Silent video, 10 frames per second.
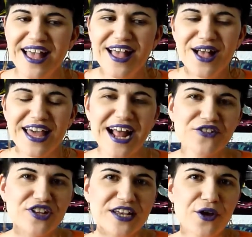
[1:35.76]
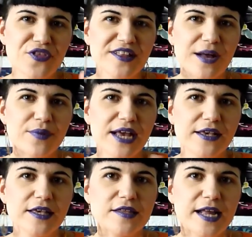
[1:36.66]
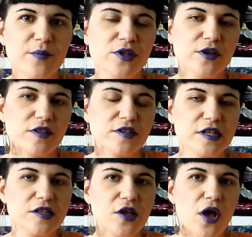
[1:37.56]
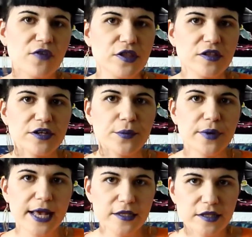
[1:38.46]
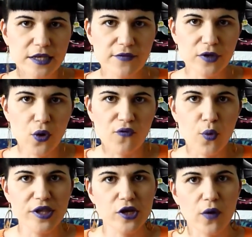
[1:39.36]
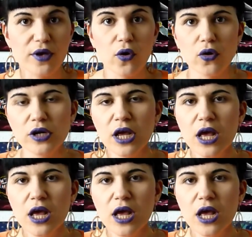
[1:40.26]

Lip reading: And actually I think that blanket statement does a disservice to the complexity of a lot of what is going on,